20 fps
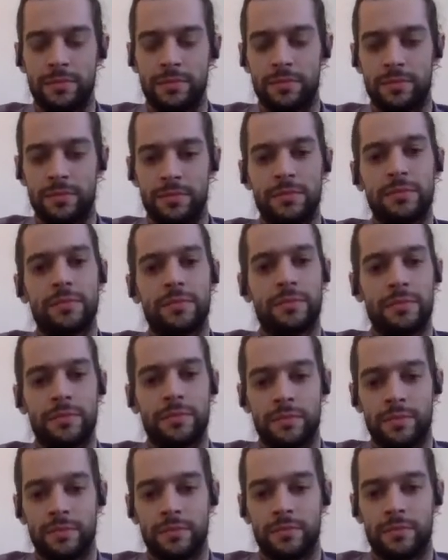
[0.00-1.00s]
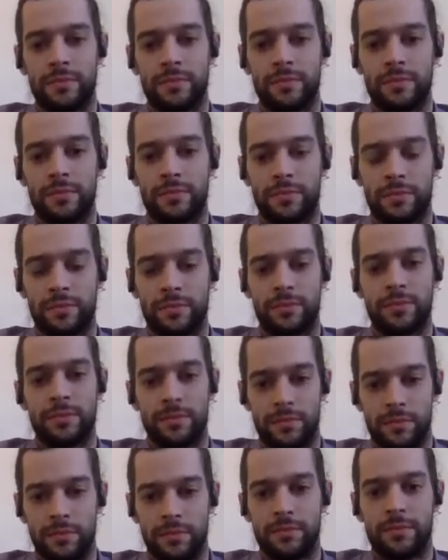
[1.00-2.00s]

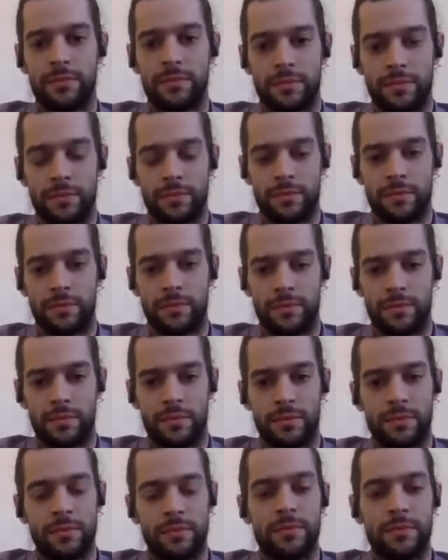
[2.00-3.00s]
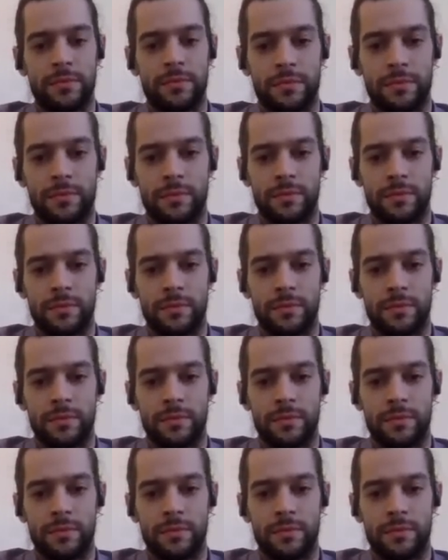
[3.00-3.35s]
No words are spoken by the person on screen.